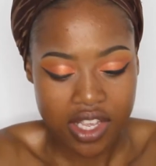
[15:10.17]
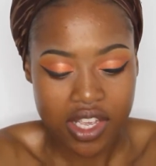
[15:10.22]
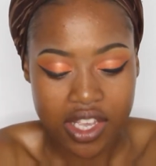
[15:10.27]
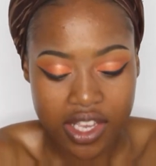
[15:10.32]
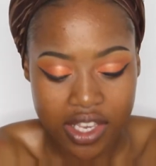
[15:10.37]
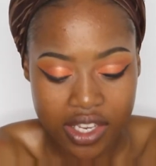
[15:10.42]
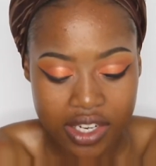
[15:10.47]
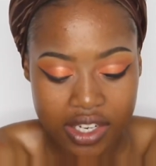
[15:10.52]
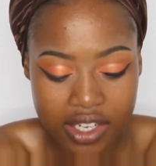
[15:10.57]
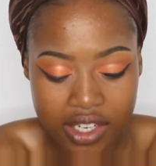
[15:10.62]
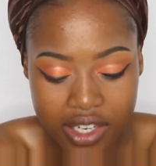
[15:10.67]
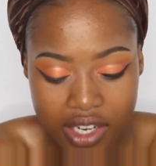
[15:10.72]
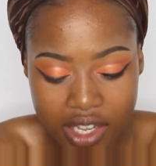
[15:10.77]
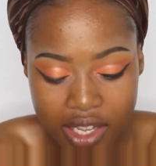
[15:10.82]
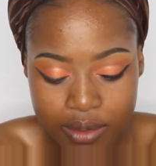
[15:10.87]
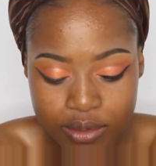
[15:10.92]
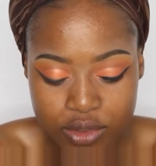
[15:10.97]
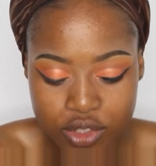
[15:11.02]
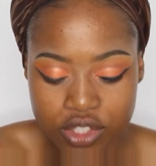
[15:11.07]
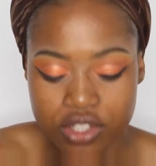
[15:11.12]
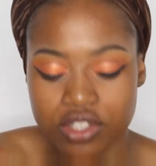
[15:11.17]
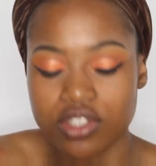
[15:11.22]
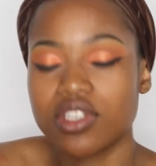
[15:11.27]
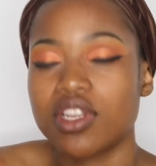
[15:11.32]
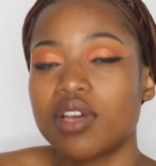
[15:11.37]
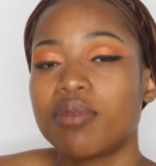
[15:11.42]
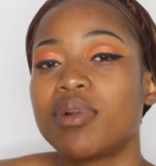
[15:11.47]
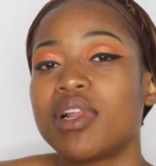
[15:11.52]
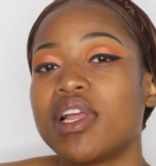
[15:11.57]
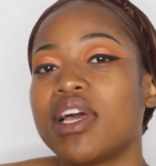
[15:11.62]
And I'm just going
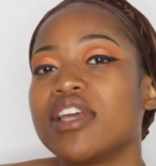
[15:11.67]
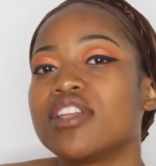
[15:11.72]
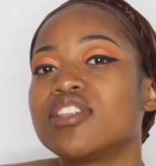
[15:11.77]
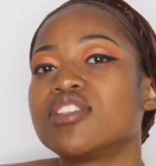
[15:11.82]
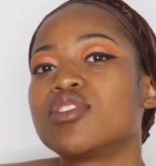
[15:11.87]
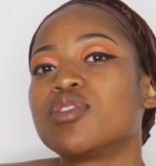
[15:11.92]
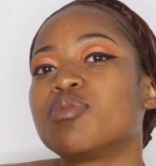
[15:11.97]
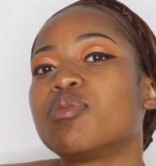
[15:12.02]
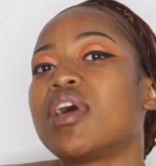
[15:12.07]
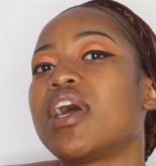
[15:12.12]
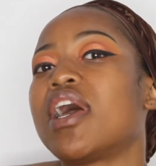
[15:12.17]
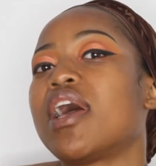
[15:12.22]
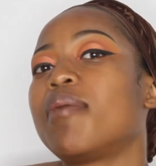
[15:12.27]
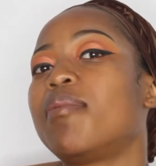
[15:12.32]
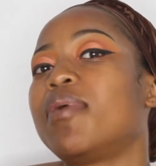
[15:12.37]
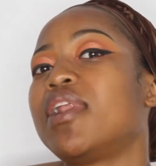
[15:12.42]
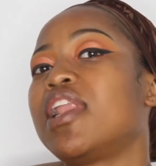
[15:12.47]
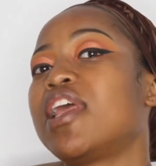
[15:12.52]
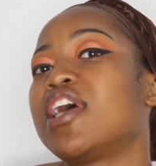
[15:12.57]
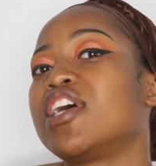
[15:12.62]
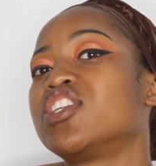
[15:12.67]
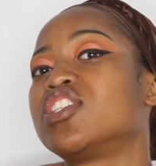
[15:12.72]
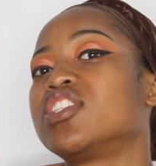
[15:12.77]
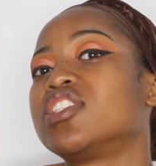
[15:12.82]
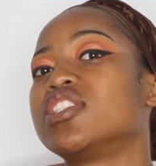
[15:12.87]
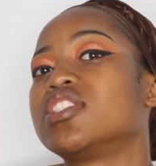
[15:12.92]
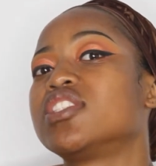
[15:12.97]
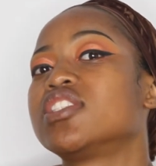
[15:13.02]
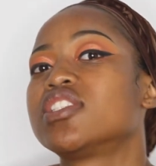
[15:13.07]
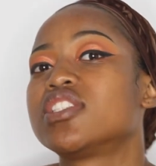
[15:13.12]
to apply it to my upper
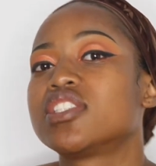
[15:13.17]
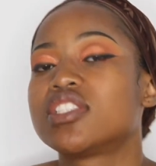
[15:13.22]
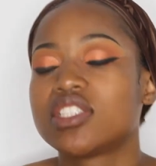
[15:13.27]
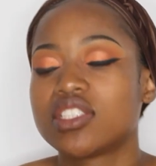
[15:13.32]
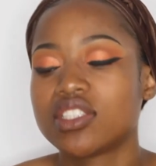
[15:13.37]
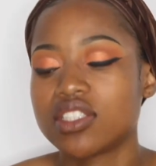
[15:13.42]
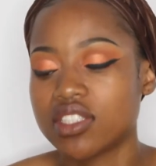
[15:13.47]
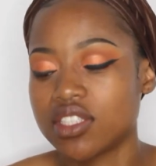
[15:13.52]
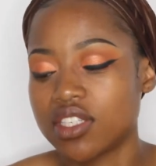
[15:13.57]
lashes.